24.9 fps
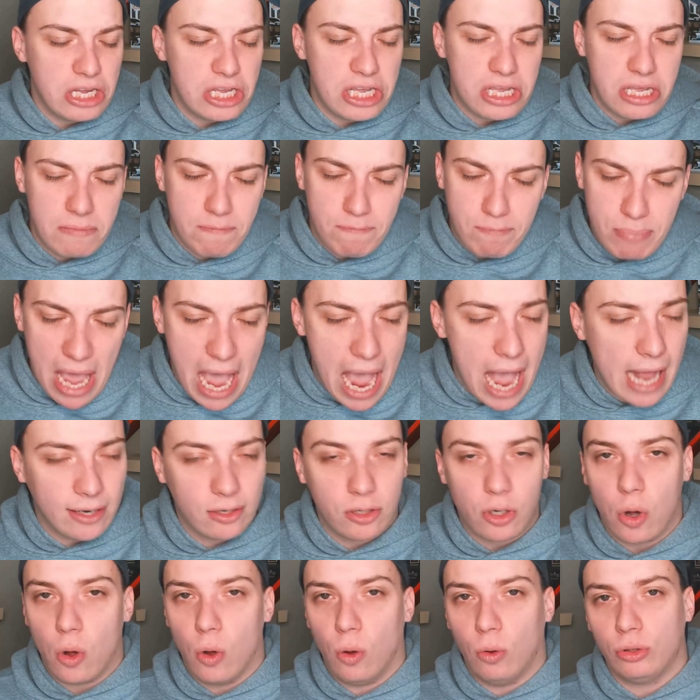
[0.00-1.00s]
bad
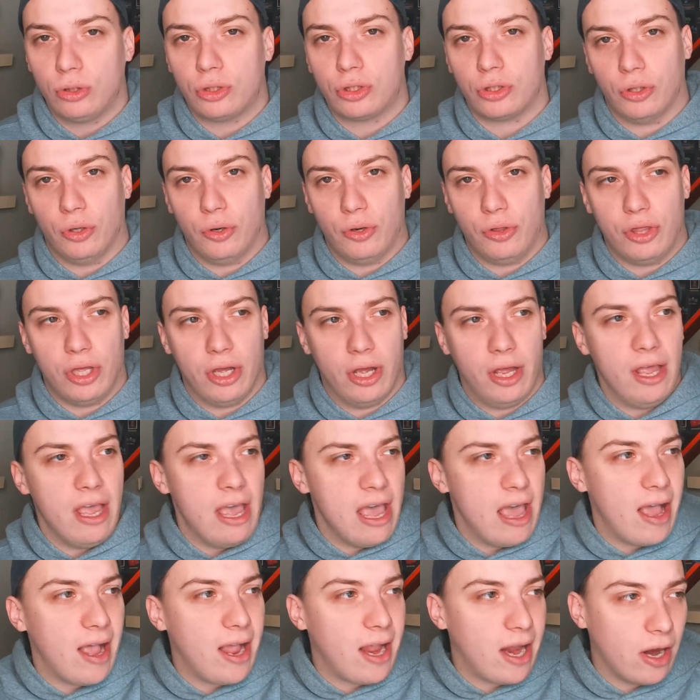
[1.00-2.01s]
culture, the
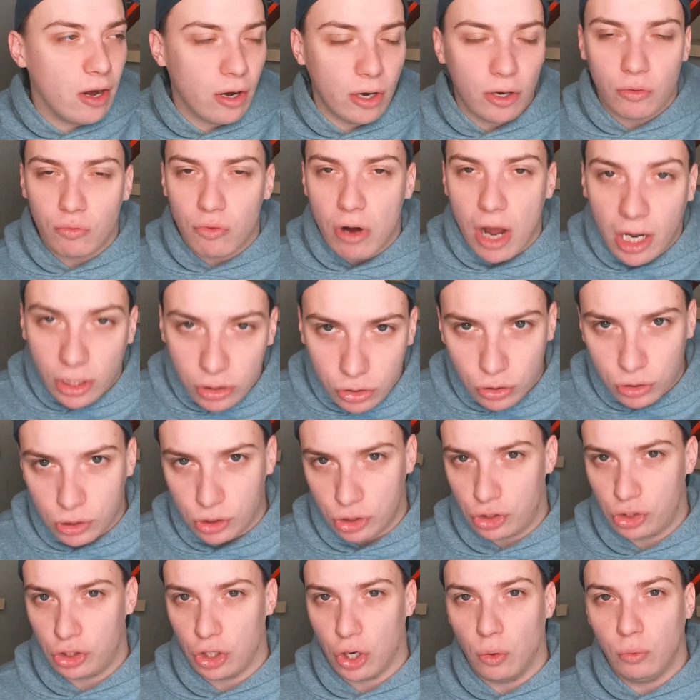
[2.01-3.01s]
Aaron Rodgers,
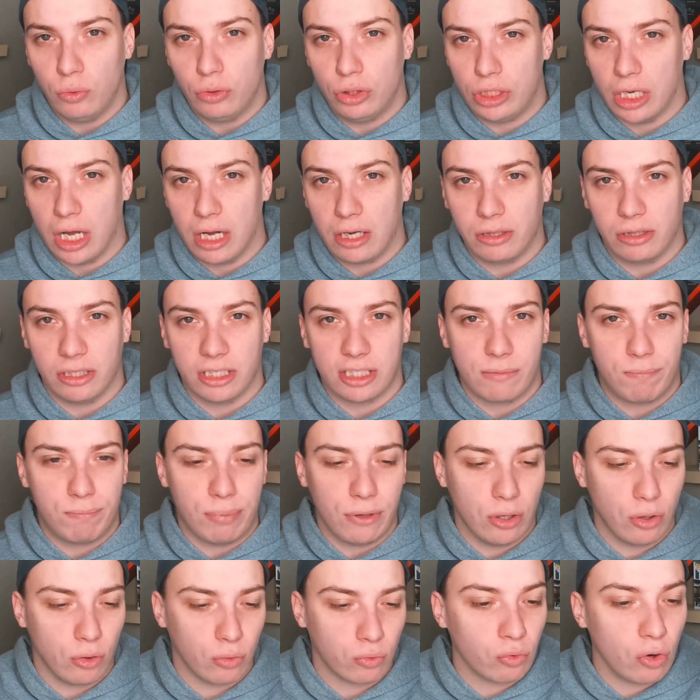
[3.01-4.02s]
Joe Douglas
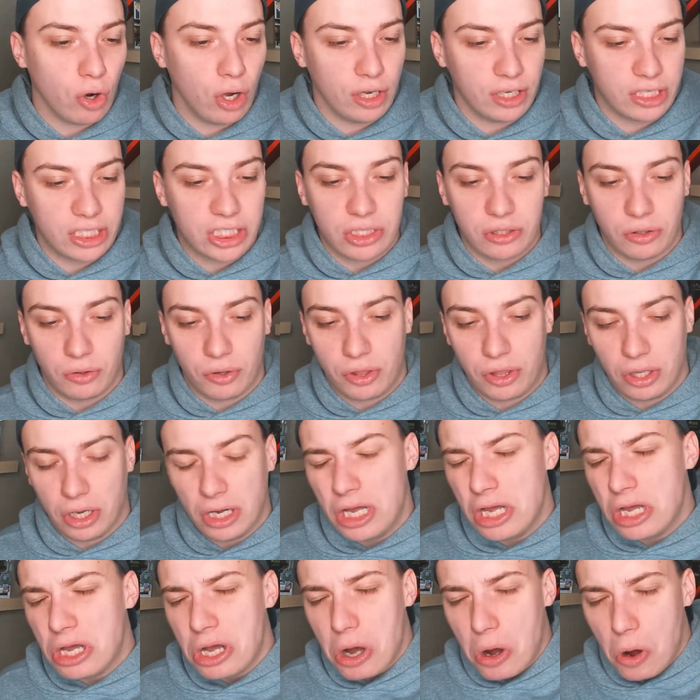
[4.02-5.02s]
built roster, the
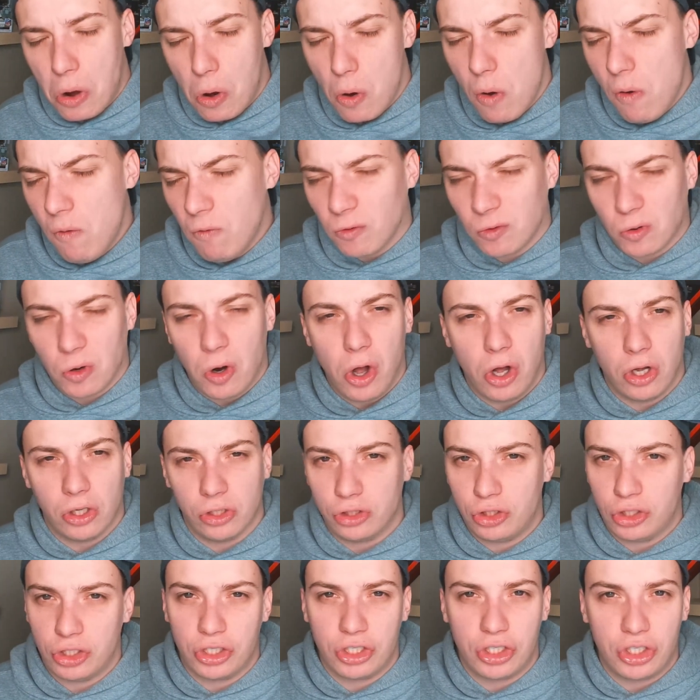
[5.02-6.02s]
overall
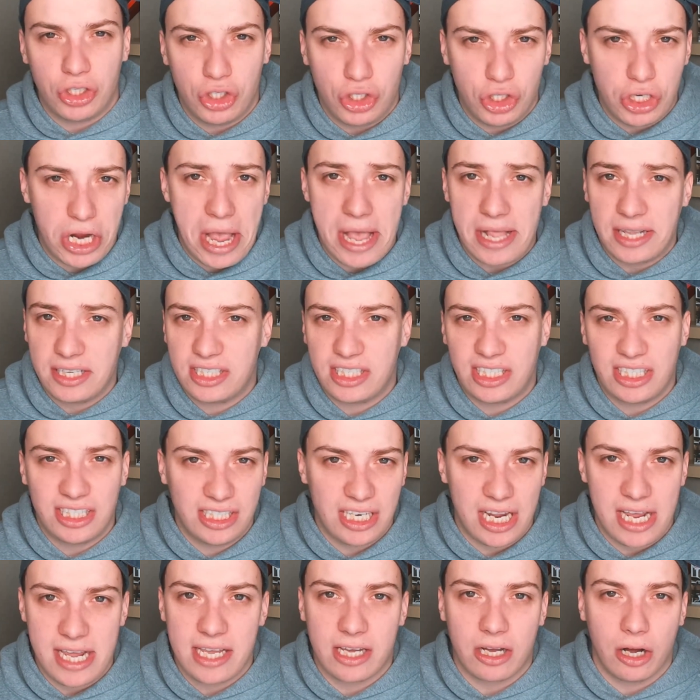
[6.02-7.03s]
just Jet
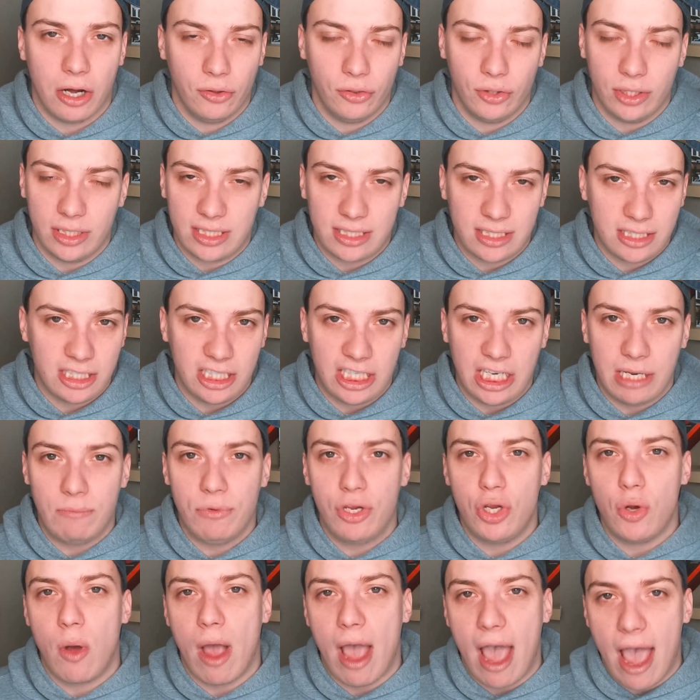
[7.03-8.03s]
stink on this team.
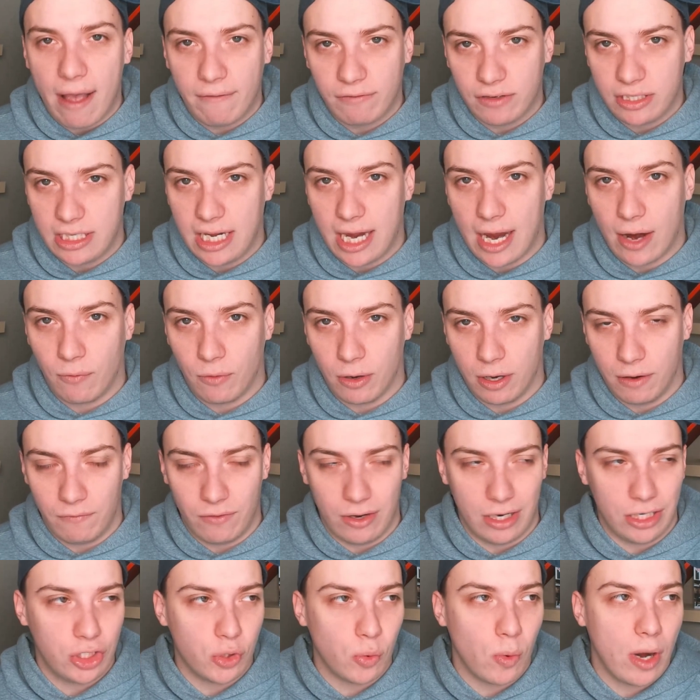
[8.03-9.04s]
You have to get rid of
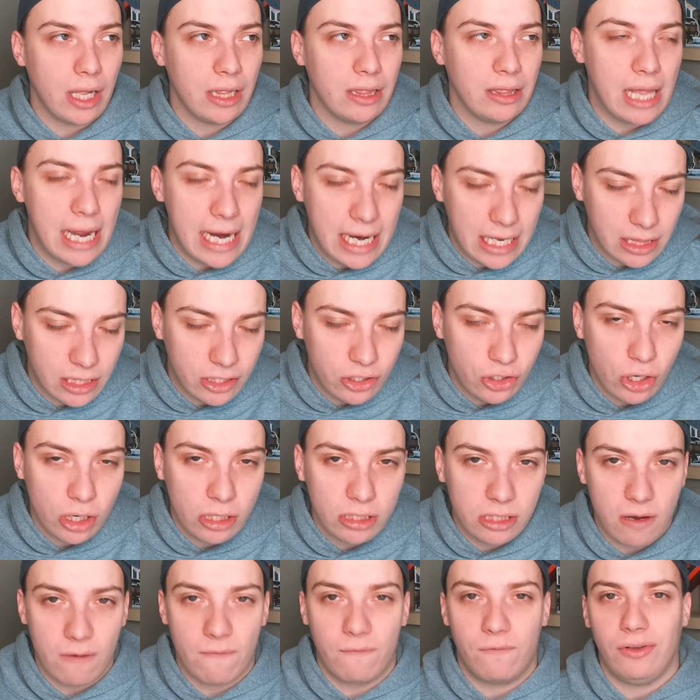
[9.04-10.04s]
it. Do I like the
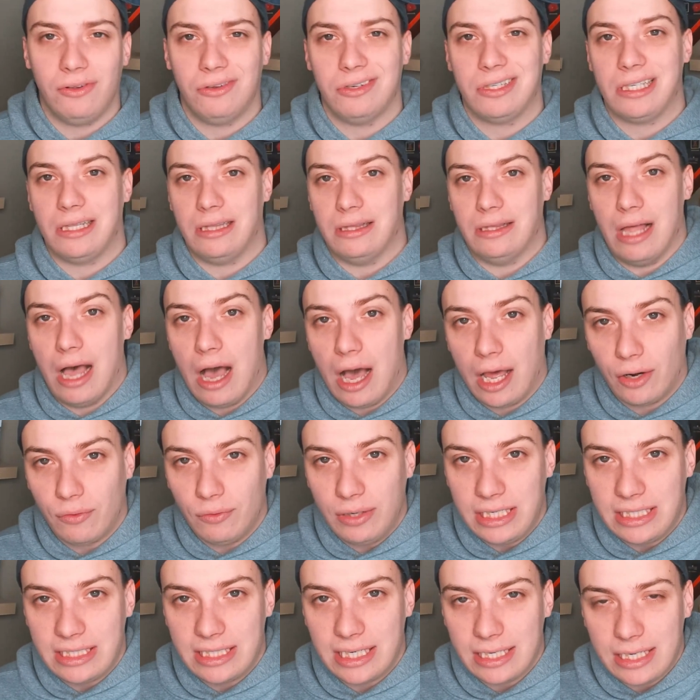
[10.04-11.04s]
Justin Fields lottery
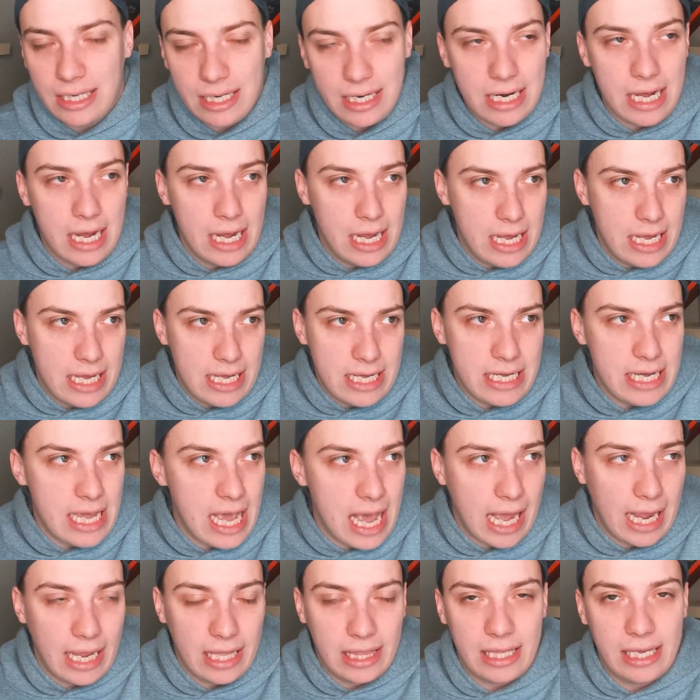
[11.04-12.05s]
ticket? Yeah,
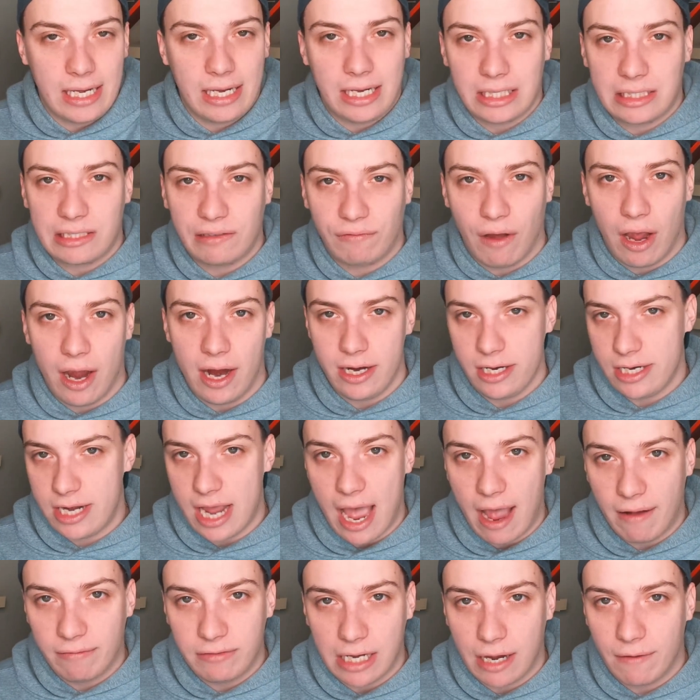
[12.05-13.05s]
I think it's fine. You
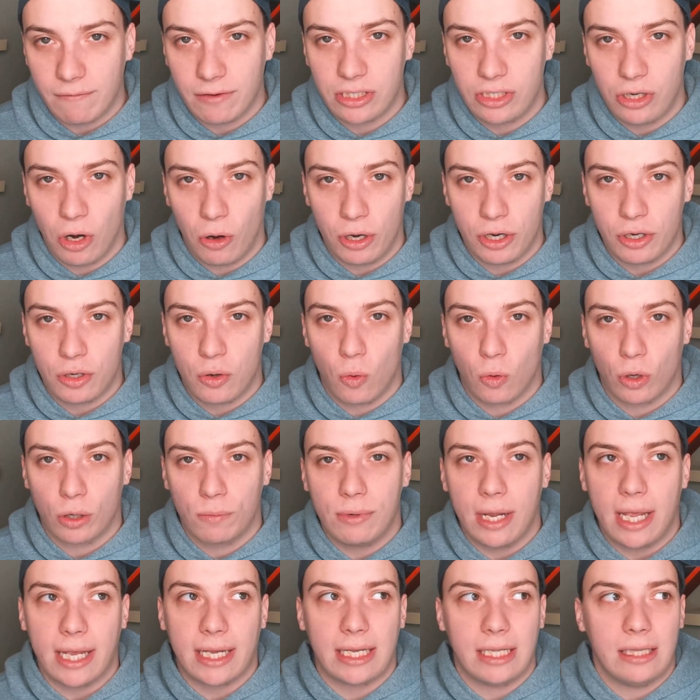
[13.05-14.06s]
have to have a starting
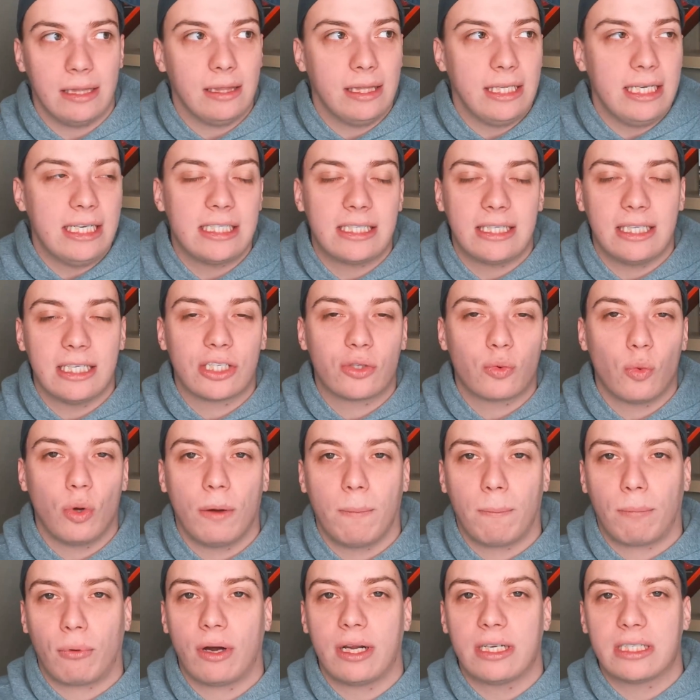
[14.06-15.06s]
quarterback. At least this one
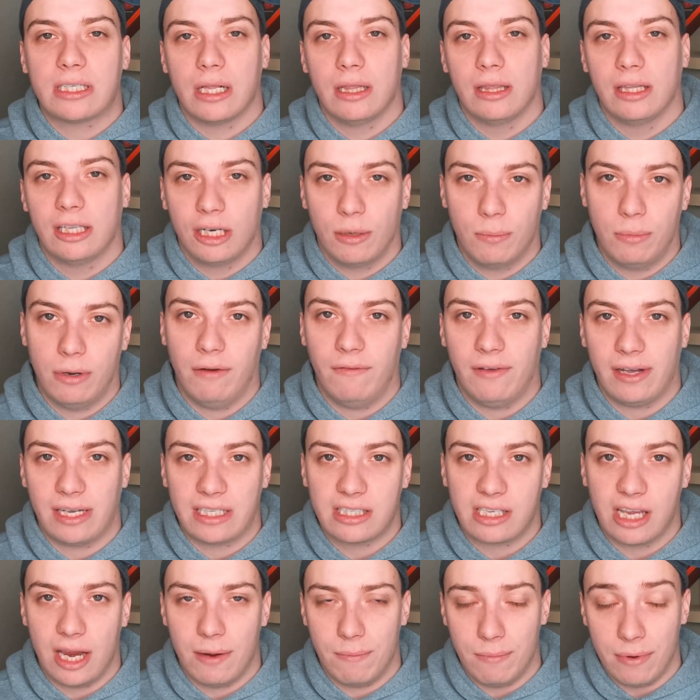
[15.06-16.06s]
brings a little bit of
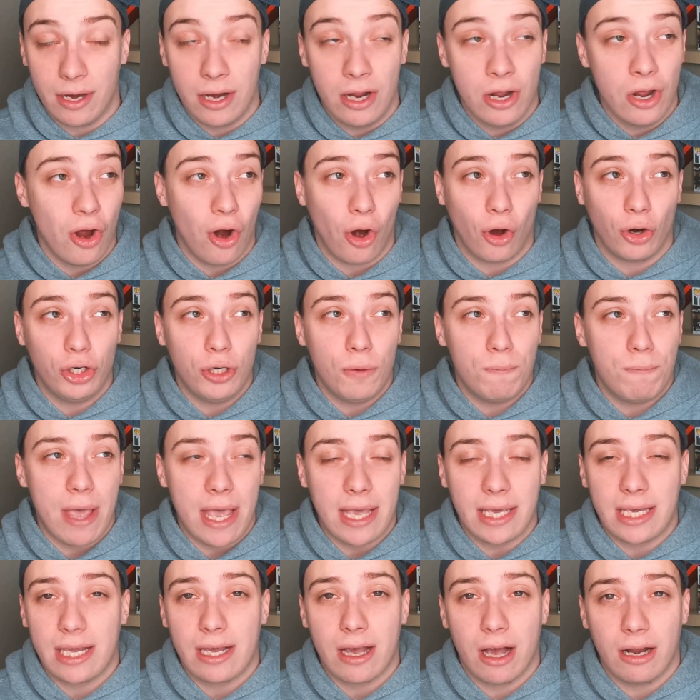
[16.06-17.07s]
excitement. Are you
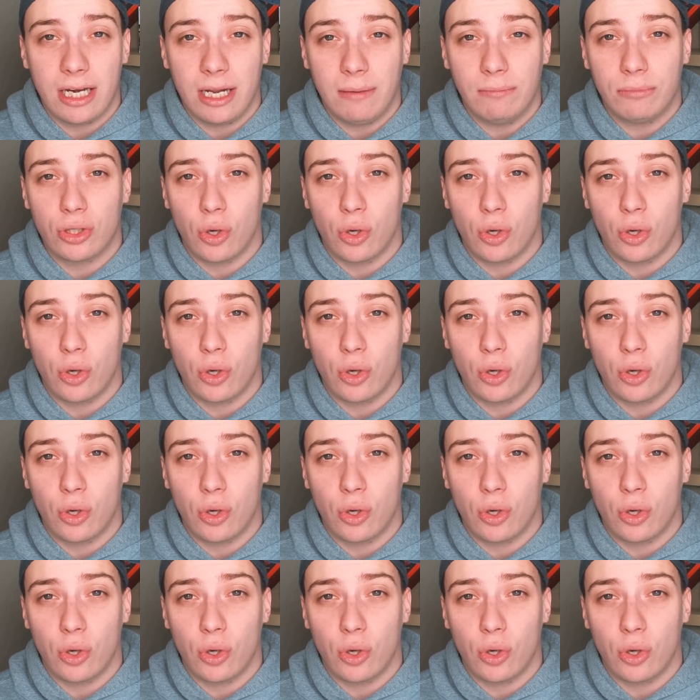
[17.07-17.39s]
banking on him to